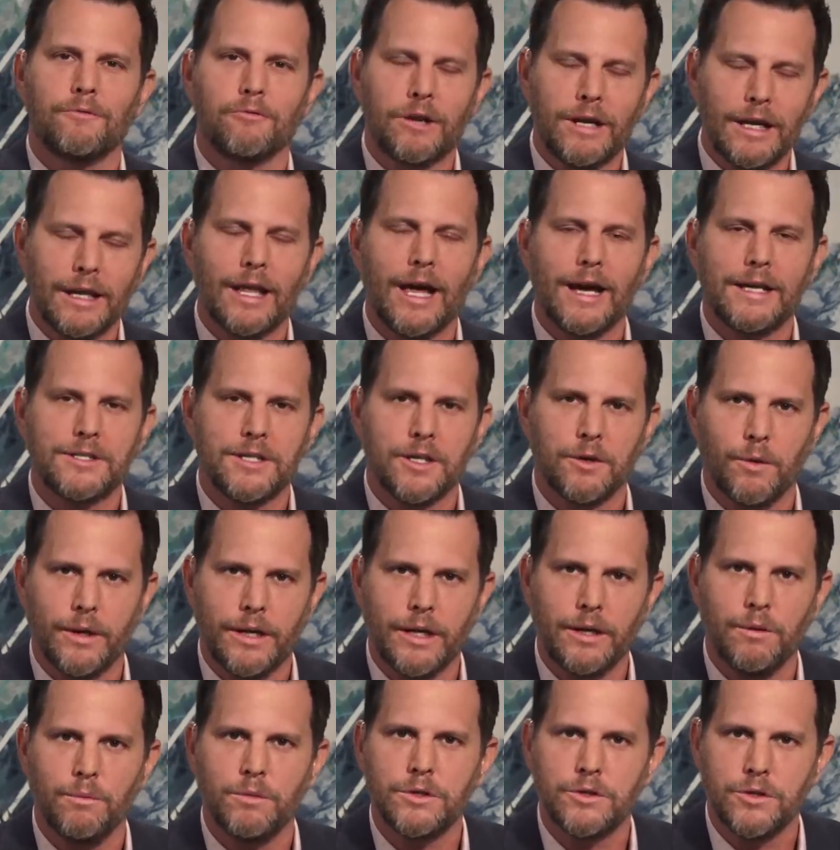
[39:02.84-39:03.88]
realizing what
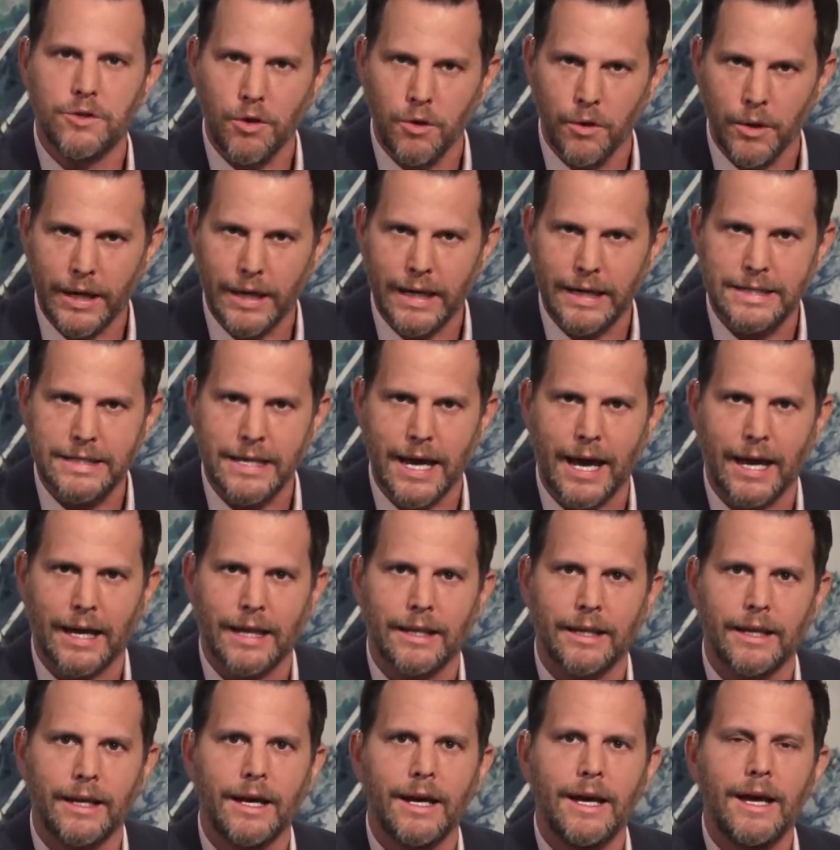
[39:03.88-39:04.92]
he was doing
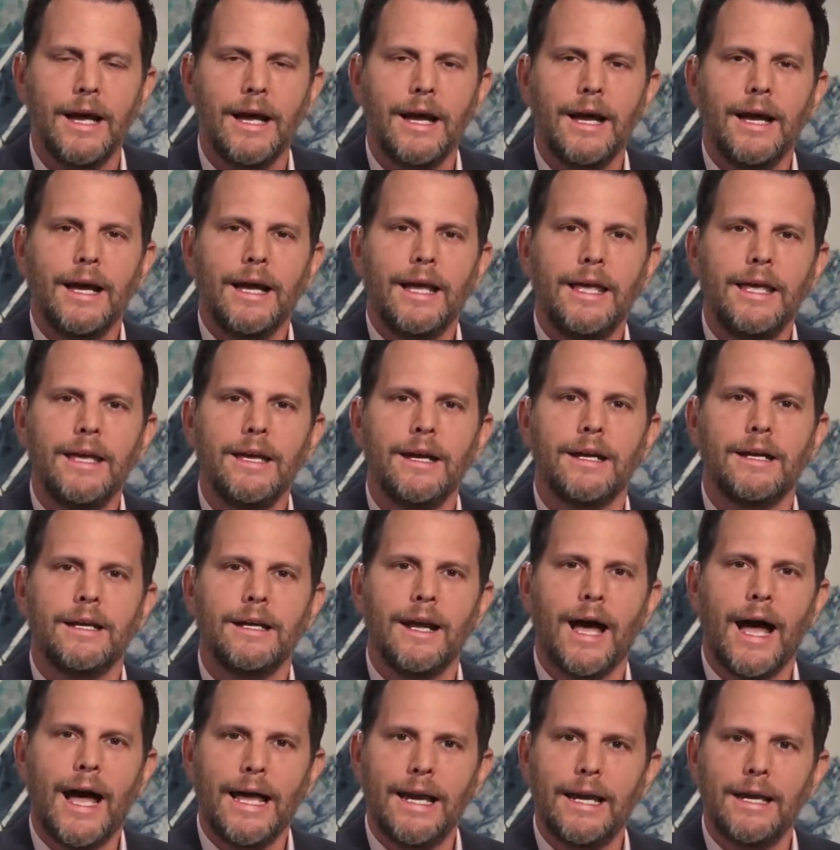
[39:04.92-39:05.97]
exactly, he
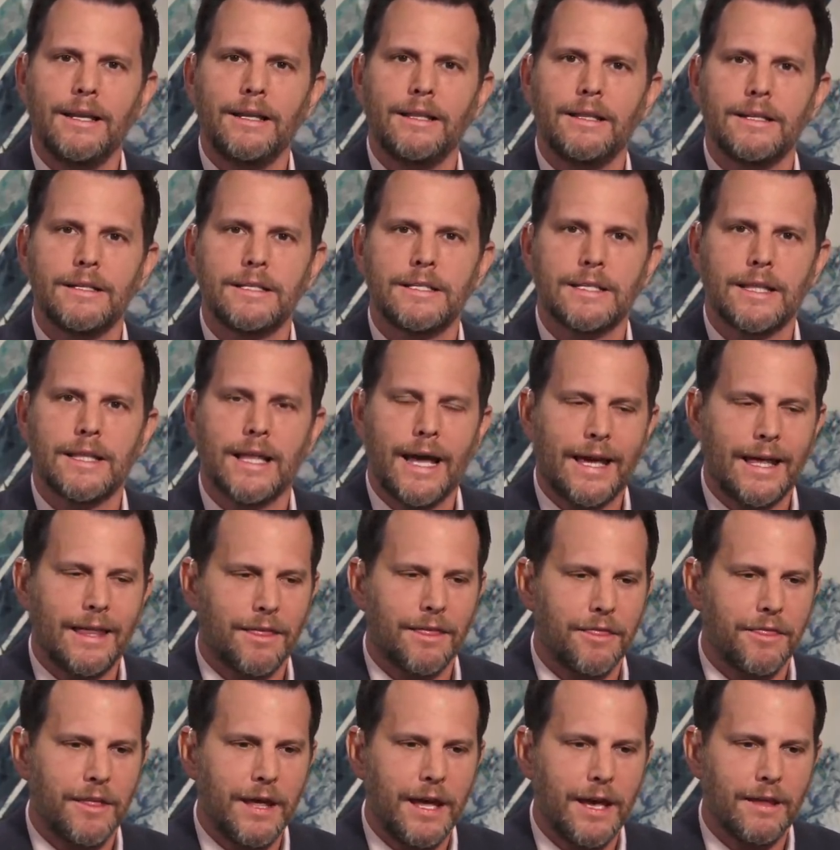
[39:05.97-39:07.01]
ignited this
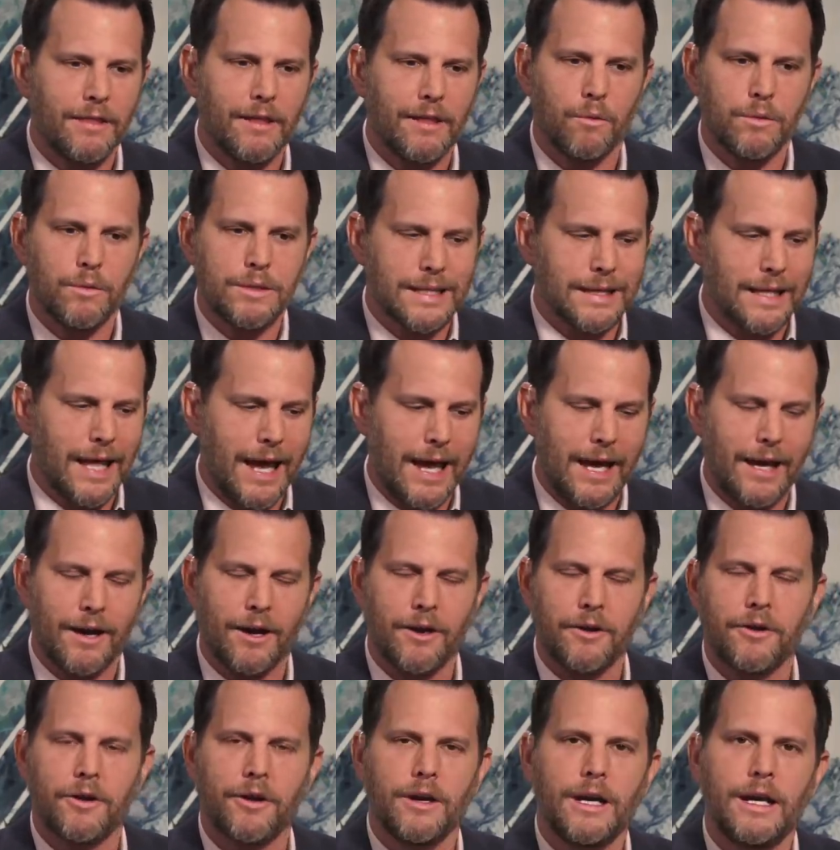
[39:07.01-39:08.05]
like thing that was laying
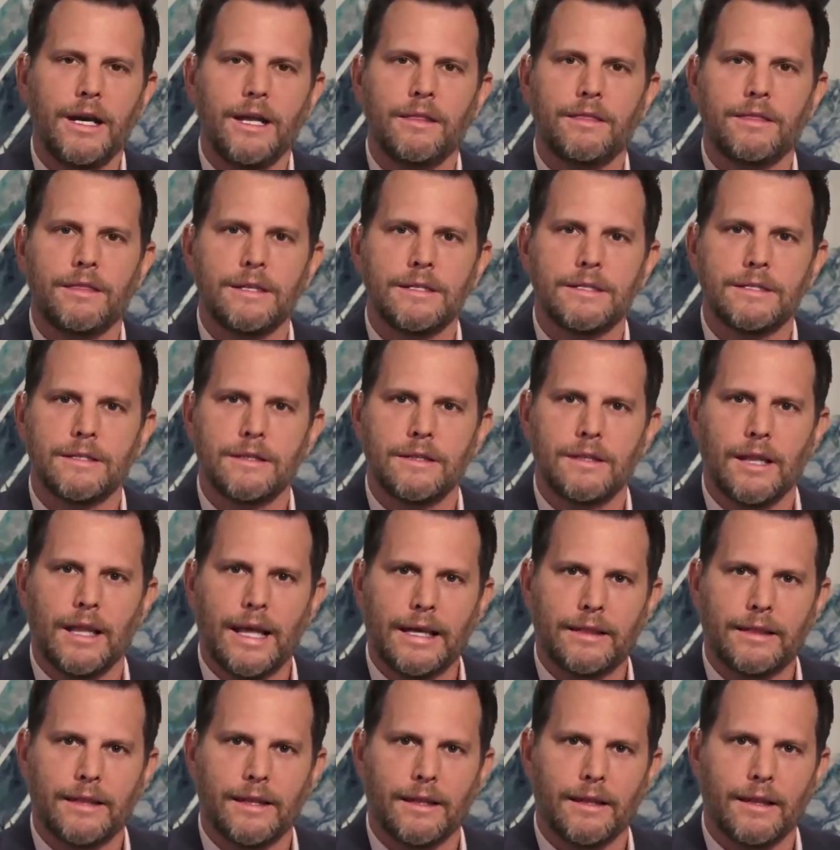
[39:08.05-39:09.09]
underneath this,
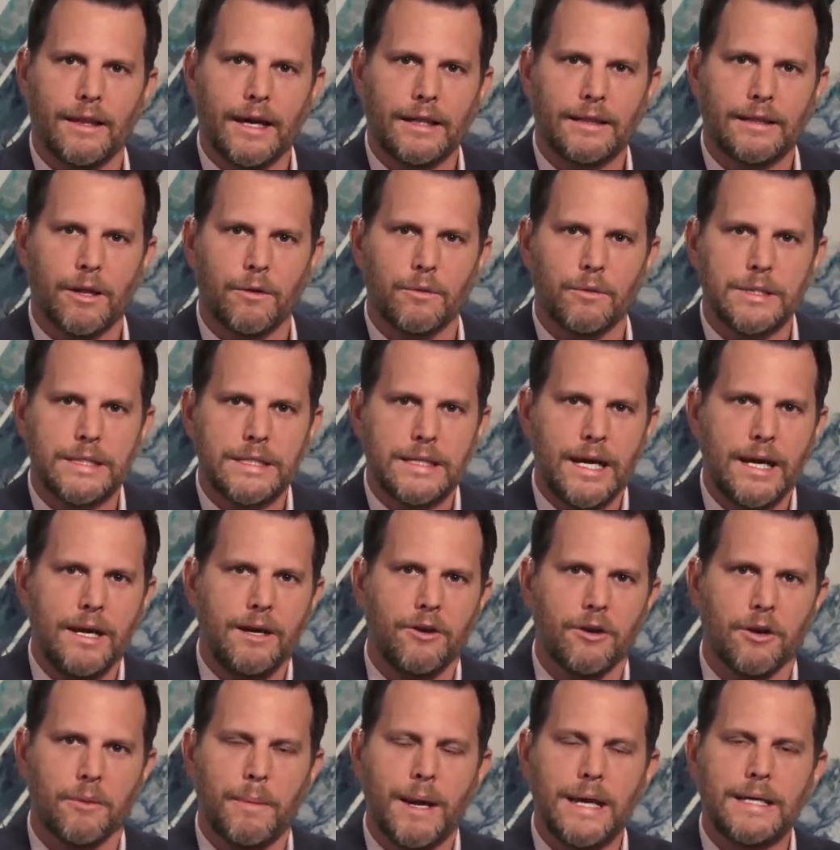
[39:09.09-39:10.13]
like there was
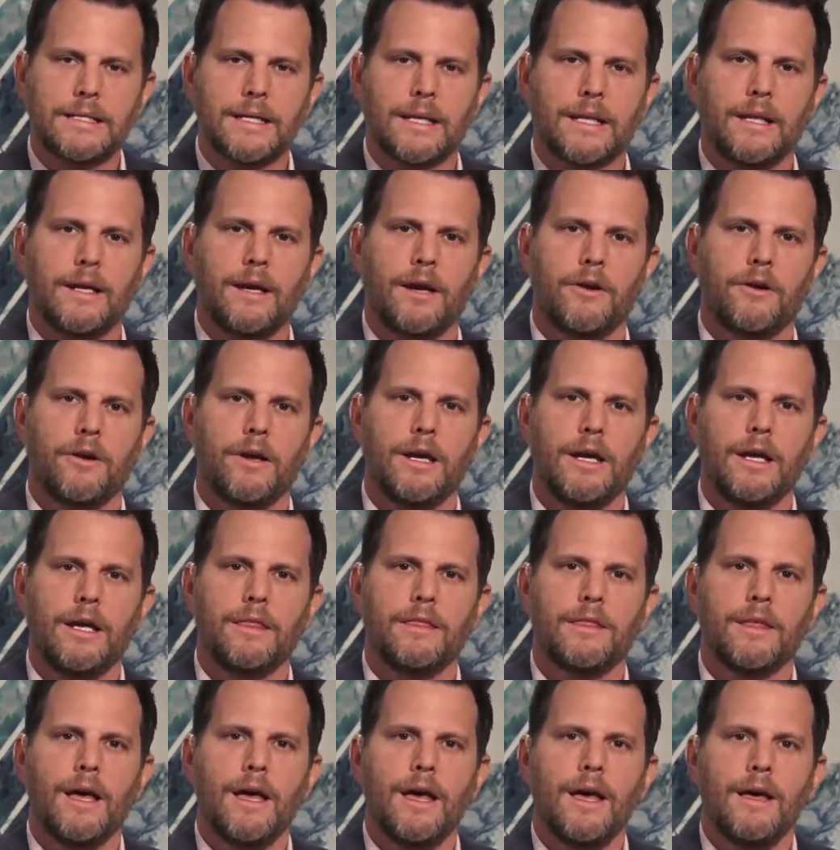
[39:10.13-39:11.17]
tinder basically
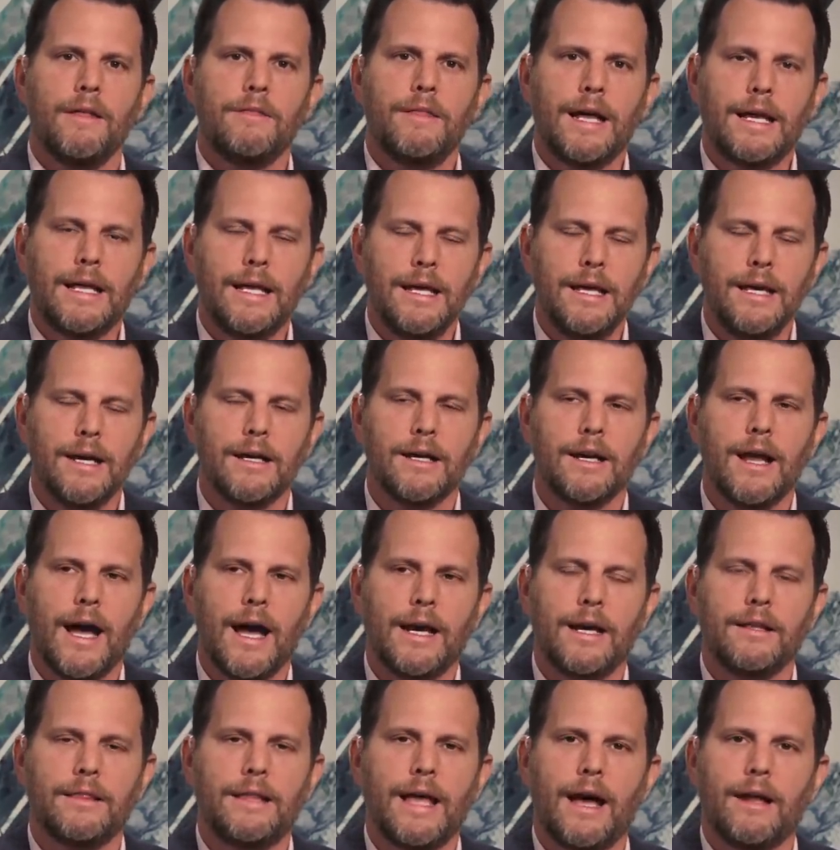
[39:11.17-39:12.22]
underneath, that he
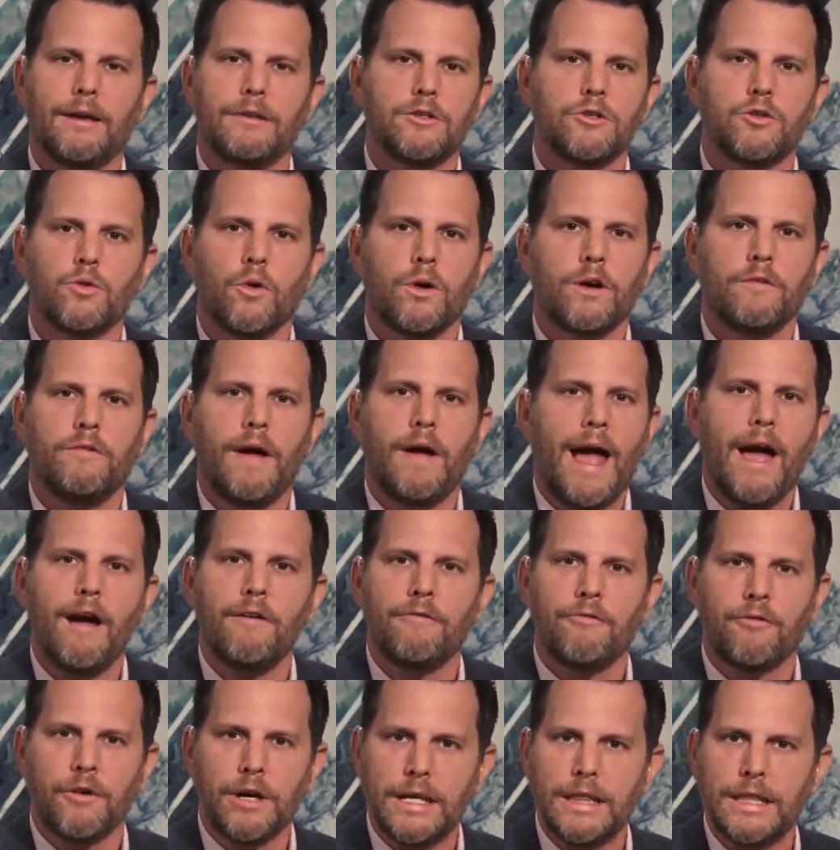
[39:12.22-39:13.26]
ignited that sort of
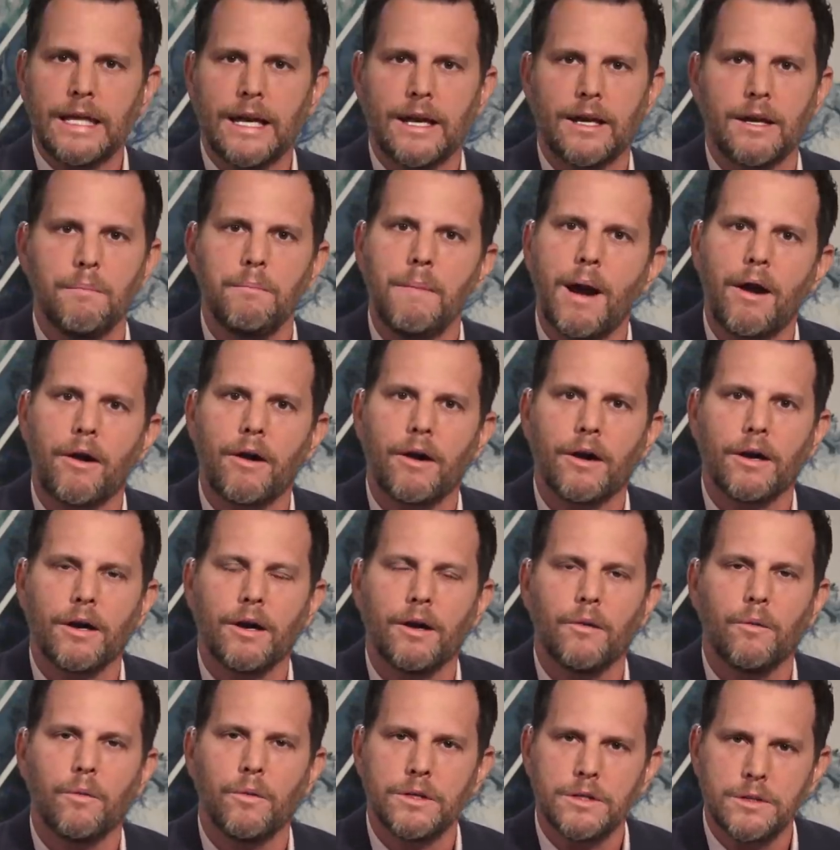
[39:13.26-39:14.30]
everything in
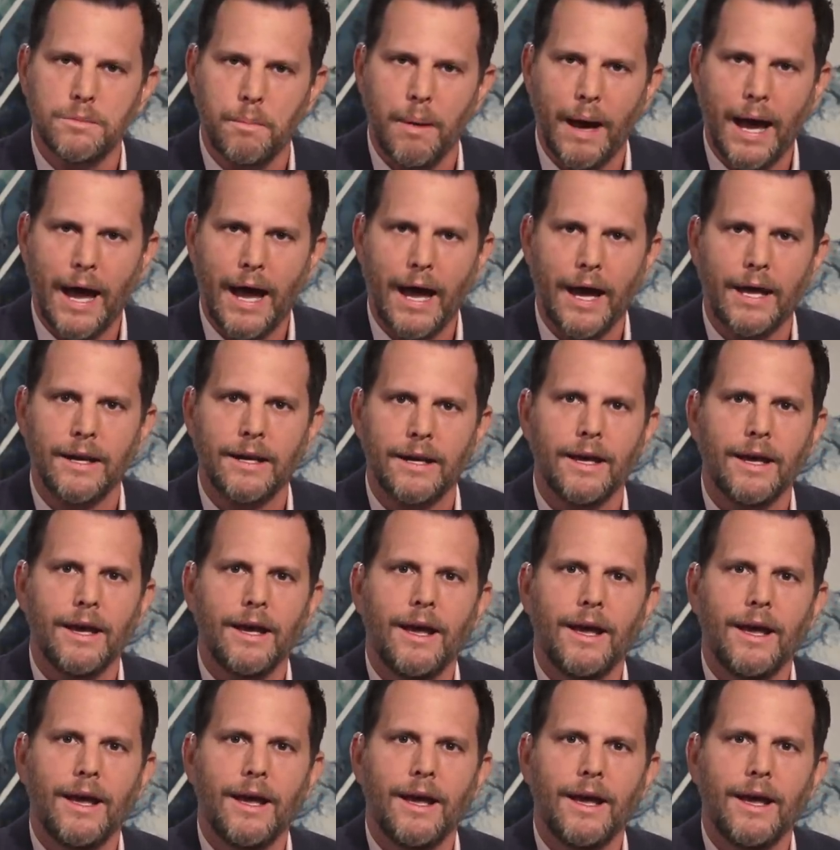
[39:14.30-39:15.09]
America was bad.